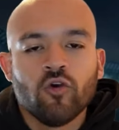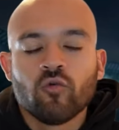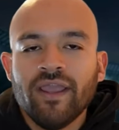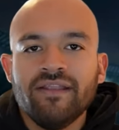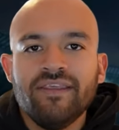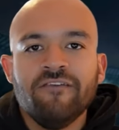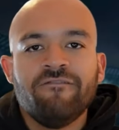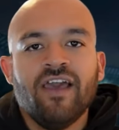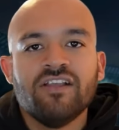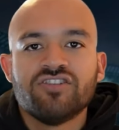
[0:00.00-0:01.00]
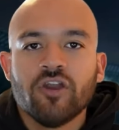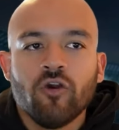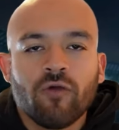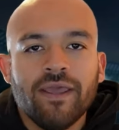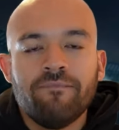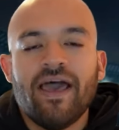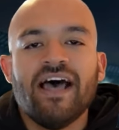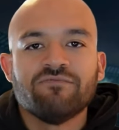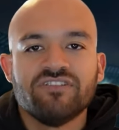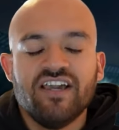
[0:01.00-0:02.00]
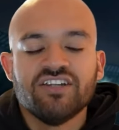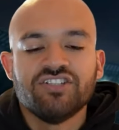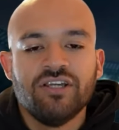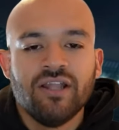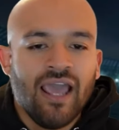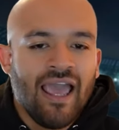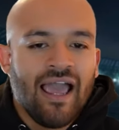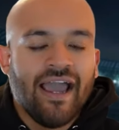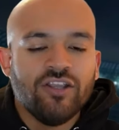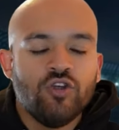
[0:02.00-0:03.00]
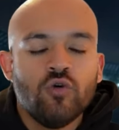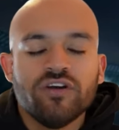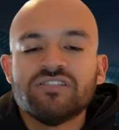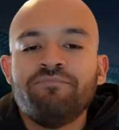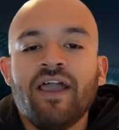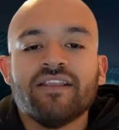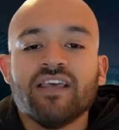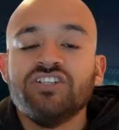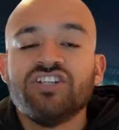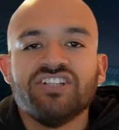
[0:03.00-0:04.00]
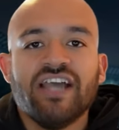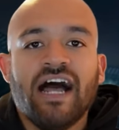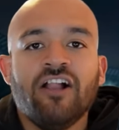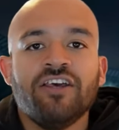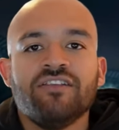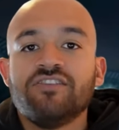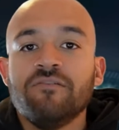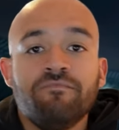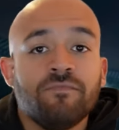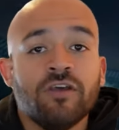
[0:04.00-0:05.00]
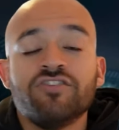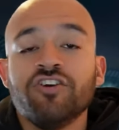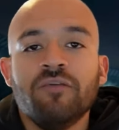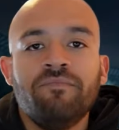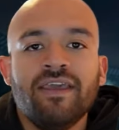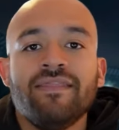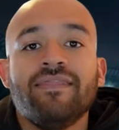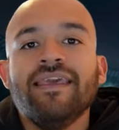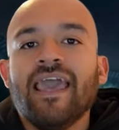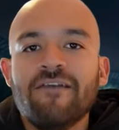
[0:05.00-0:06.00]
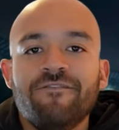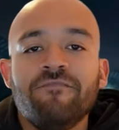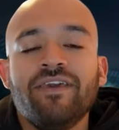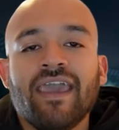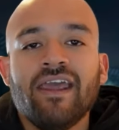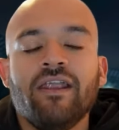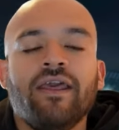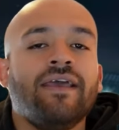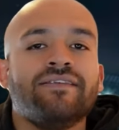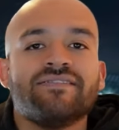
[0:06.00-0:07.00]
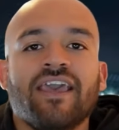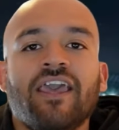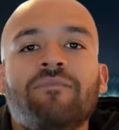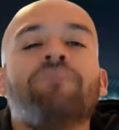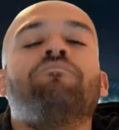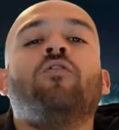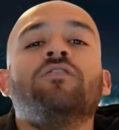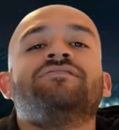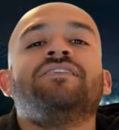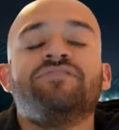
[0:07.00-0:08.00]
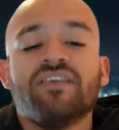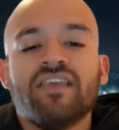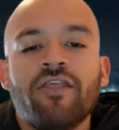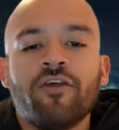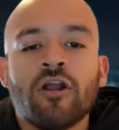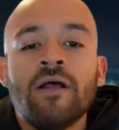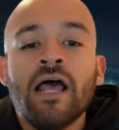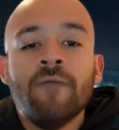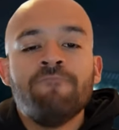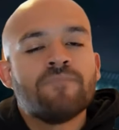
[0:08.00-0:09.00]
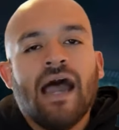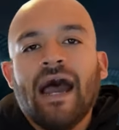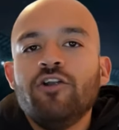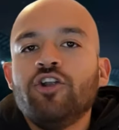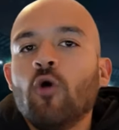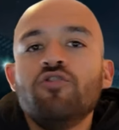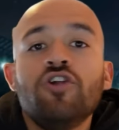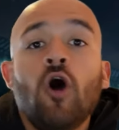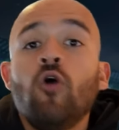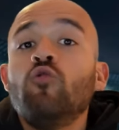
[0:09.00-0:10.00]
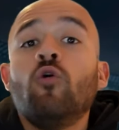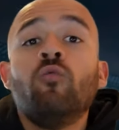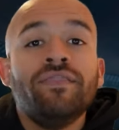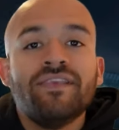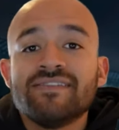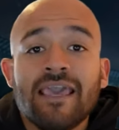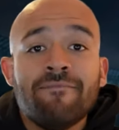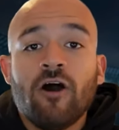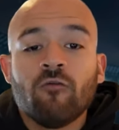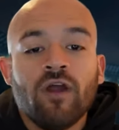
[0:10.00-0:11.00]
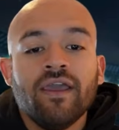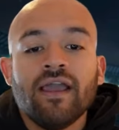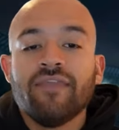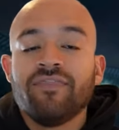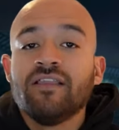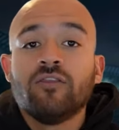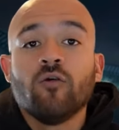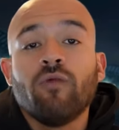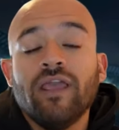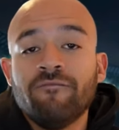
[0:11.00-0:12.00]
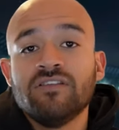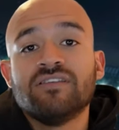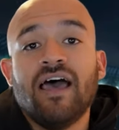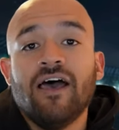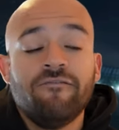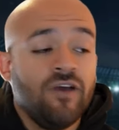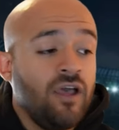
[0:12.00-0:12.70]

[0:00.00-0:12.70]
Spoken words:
Great defense, great pass protection. I do expect Josh Allen to continue to be the MVP candidate in this game and pull his team together. I don't know who will win this game outright. I think the Ravens have